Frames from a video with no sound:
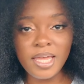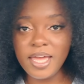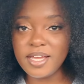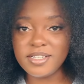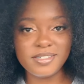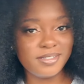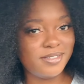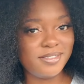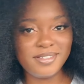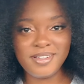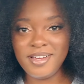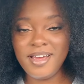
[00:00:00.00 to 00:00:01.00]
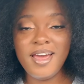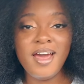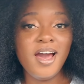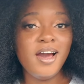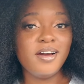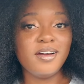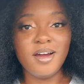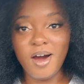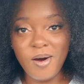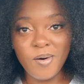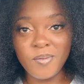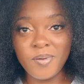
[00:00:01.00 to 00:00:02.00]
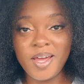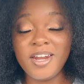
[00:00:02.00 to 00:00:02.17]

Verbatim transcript: Edges gone.